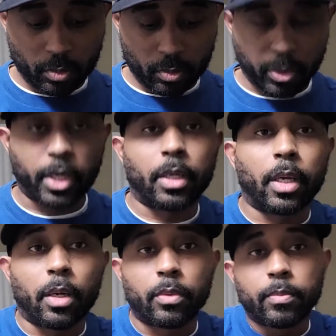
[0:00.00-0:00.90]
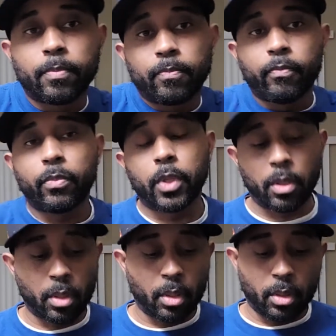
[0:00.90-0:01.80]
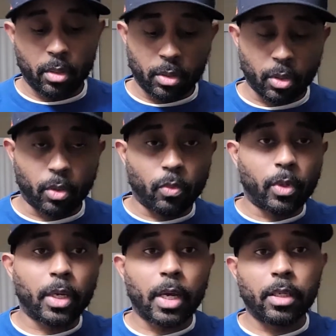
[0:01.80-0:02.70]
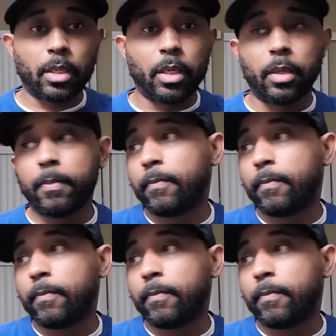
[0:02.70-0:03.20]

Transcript: break it down. So what I did